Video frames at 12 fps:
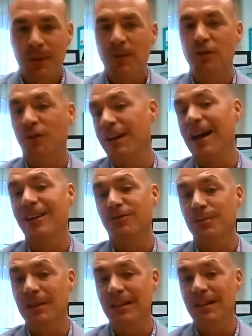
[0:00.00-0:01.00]
So if you ask
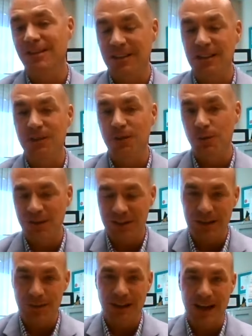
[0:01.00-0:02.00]
me, seafood
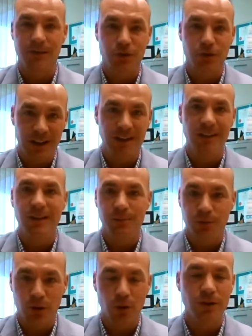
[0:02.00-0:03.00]
seems to have creatine,
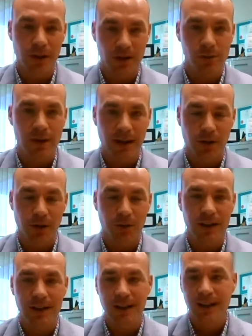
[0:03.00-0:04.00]
protein, and omega
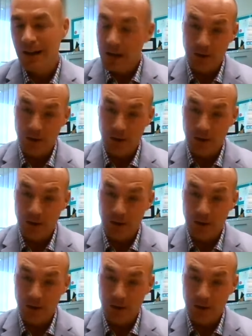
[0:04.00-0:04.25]
three.